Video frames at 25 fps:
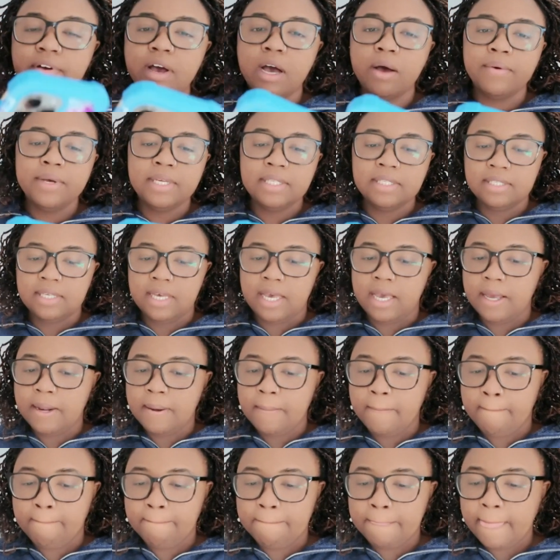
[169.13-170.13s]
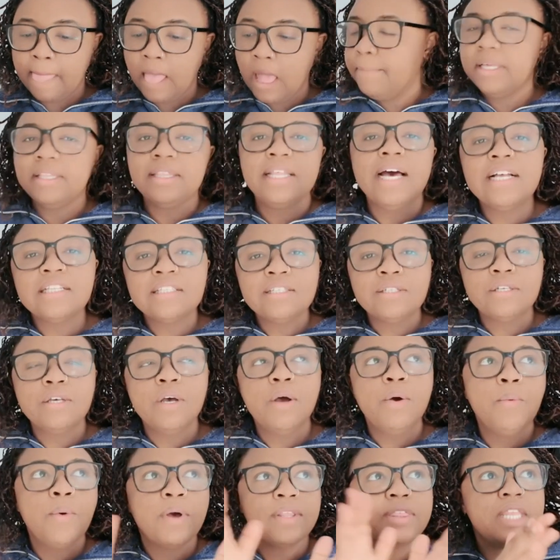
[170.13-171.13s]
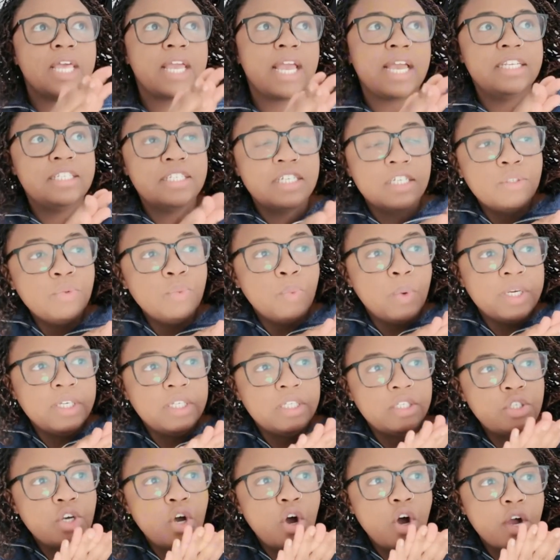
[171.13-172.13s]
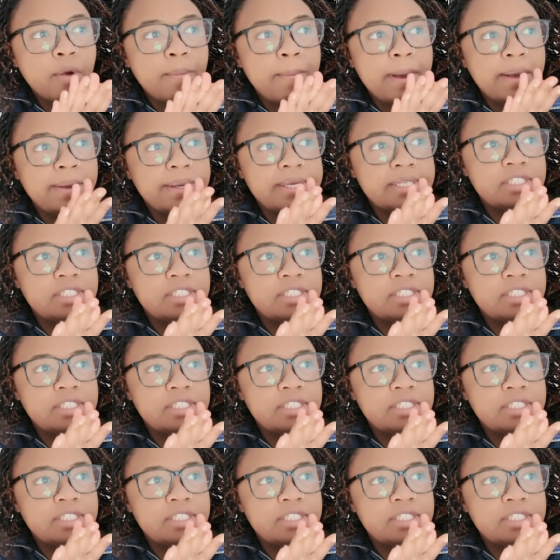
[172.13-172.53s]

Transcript: how insane. But that's one thing I did want to talk about,